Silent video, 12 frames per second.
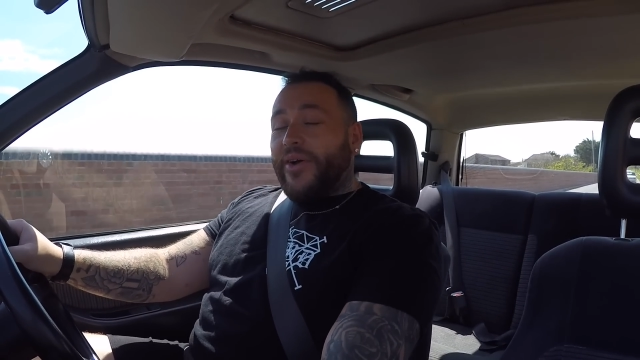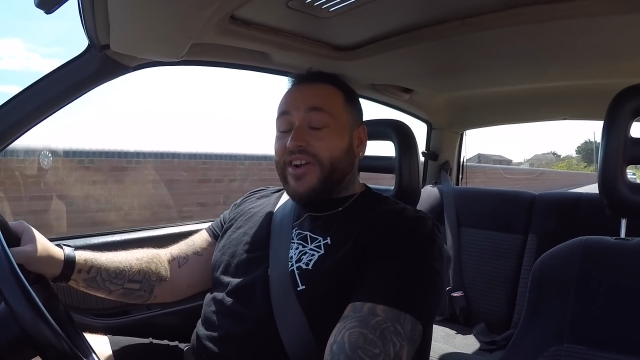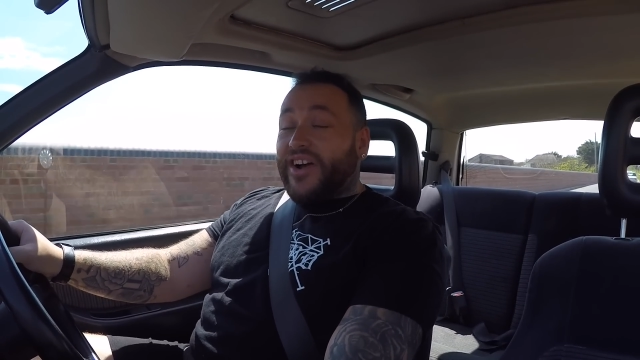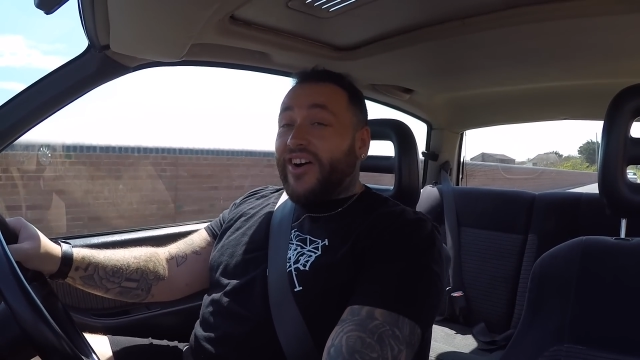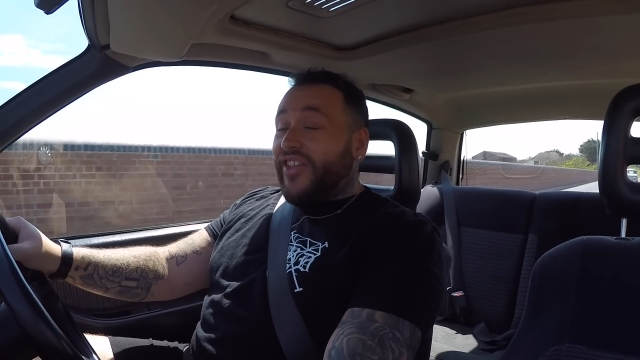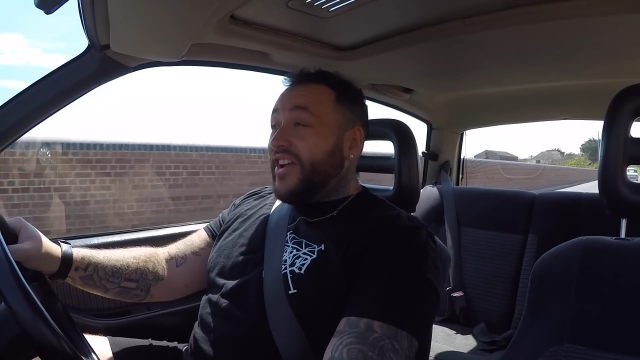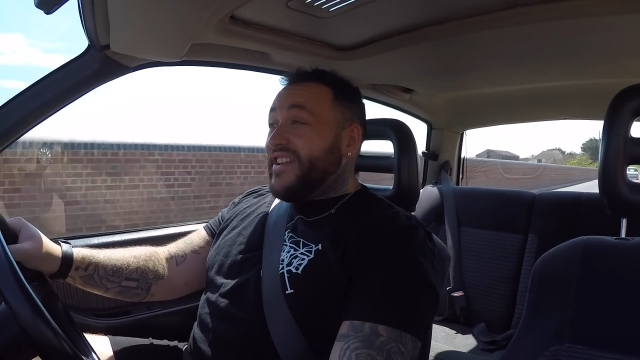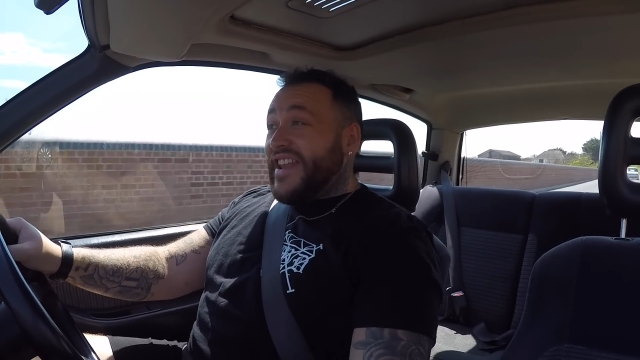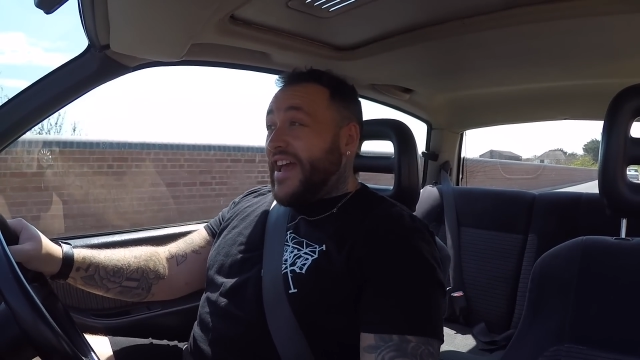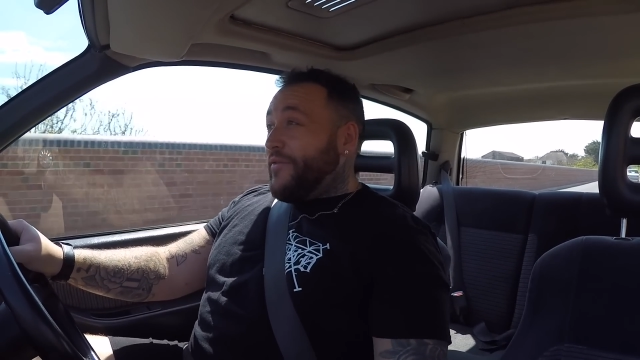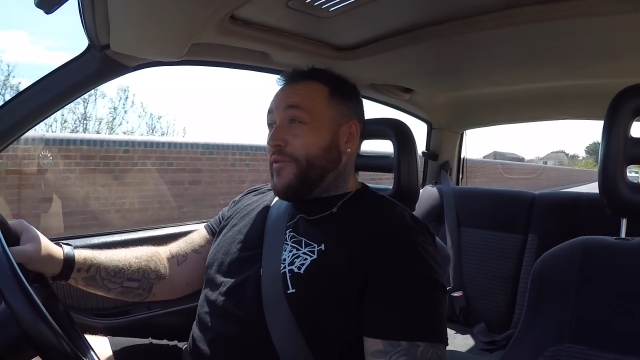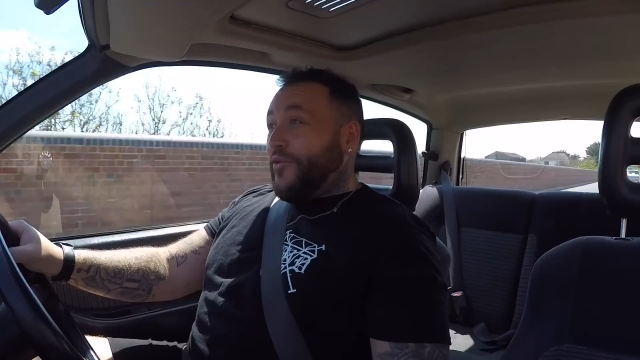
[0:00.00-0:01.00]
a car that I
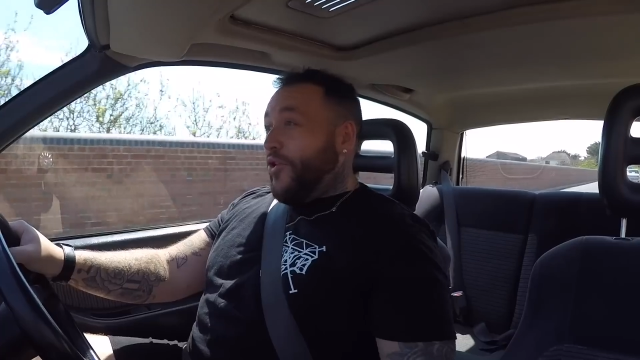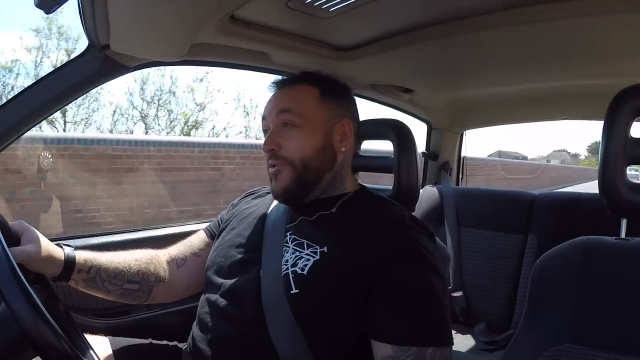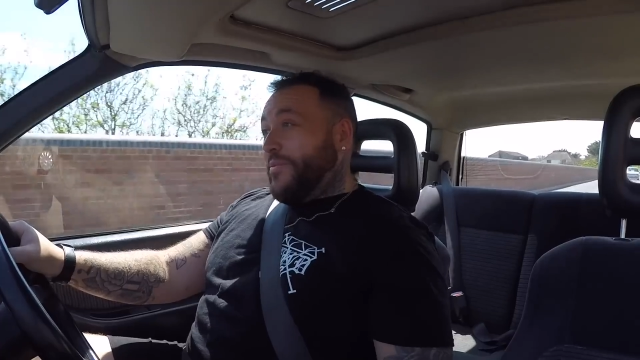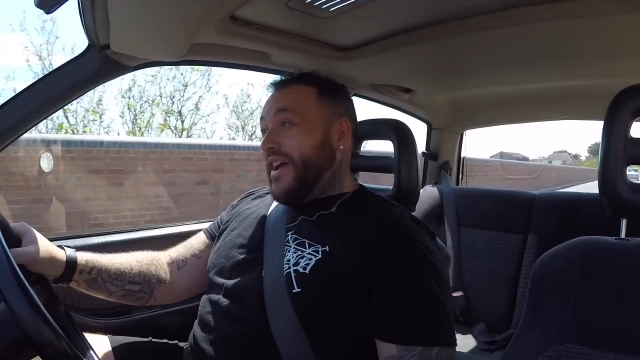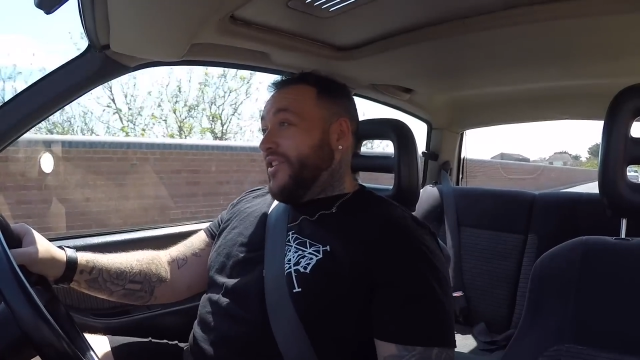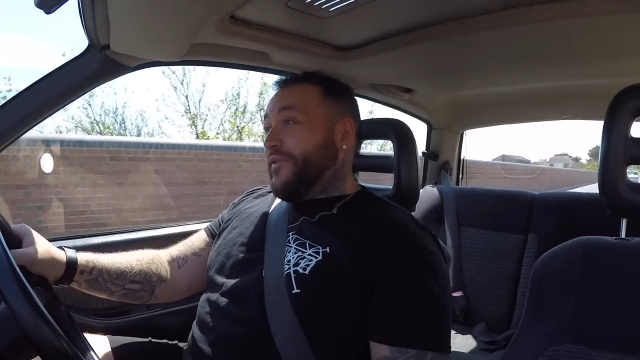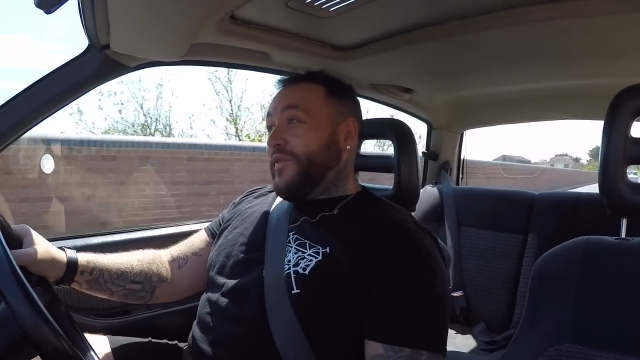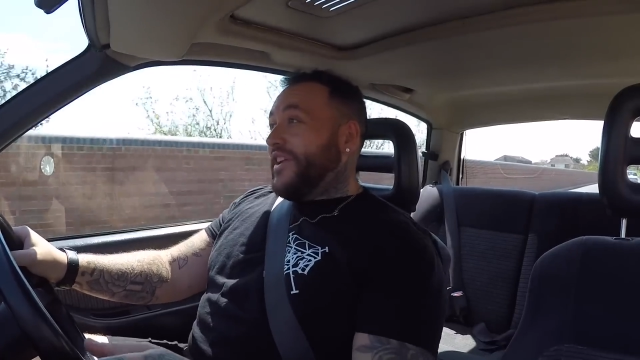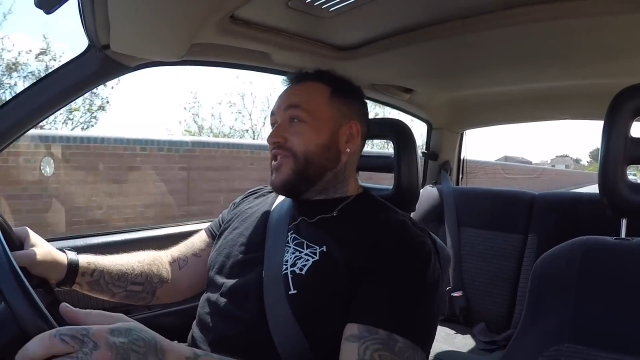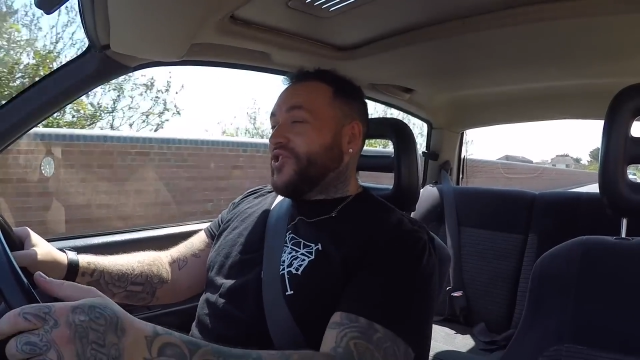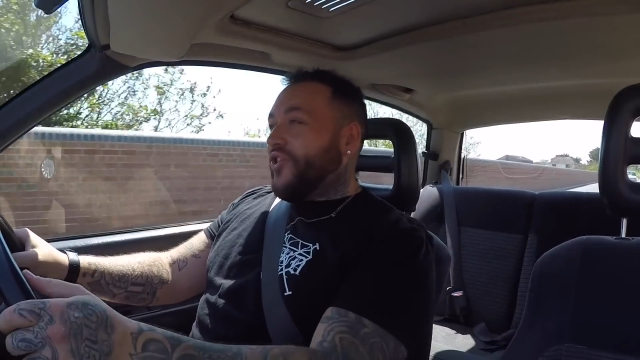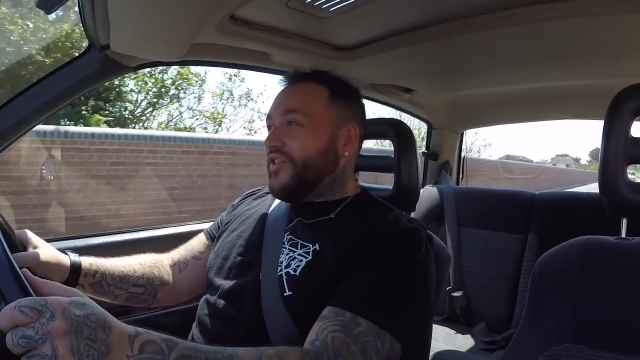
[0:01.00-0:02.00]
never thought I'd be able to
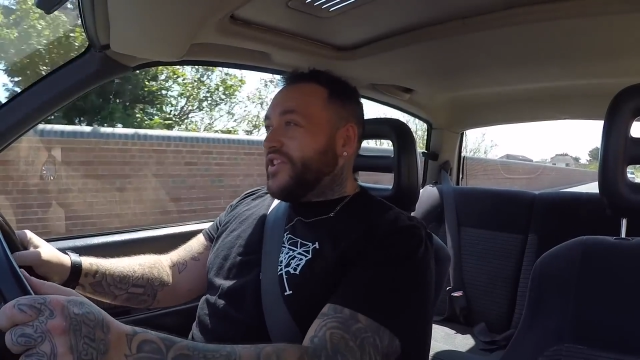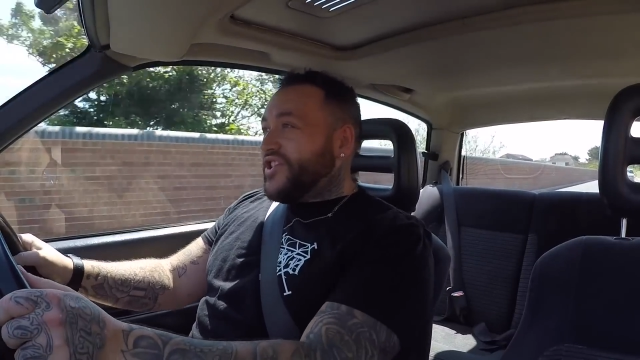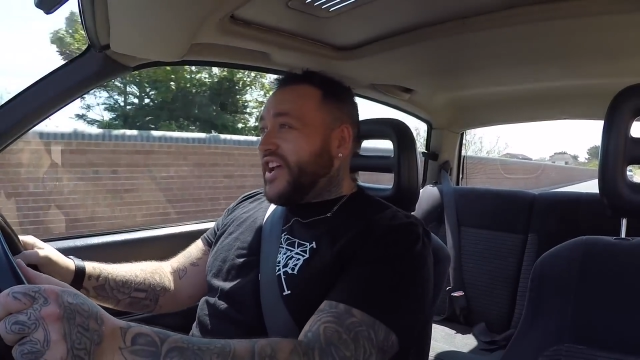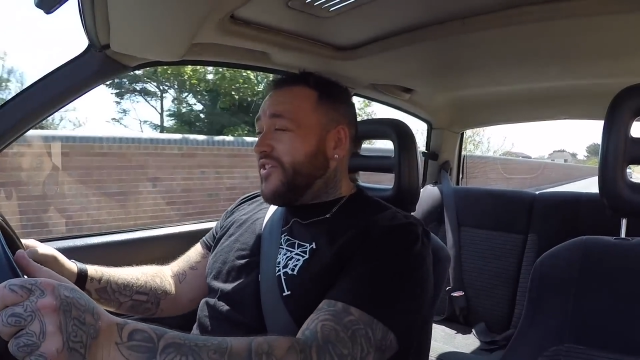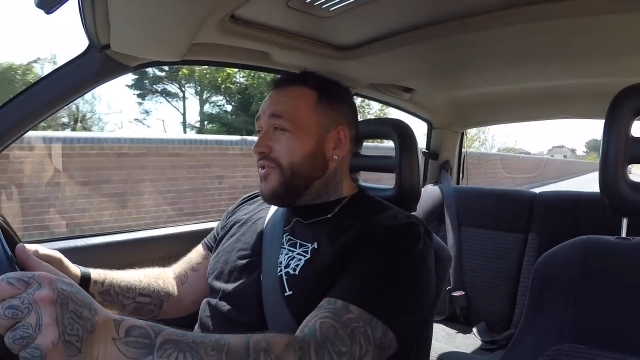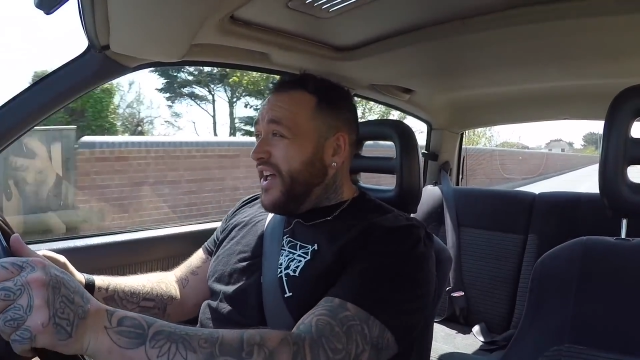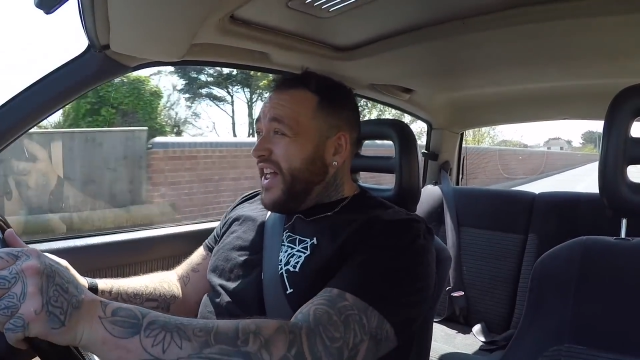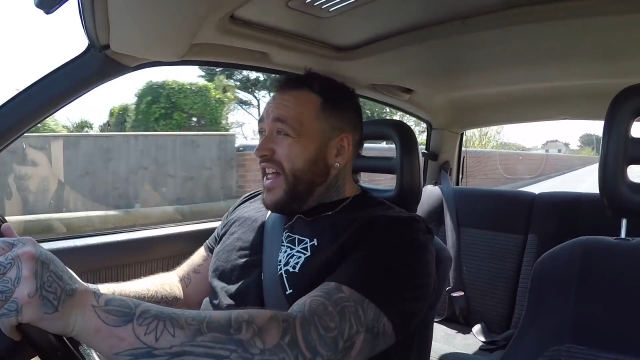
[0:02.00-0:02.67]
feature on the channel.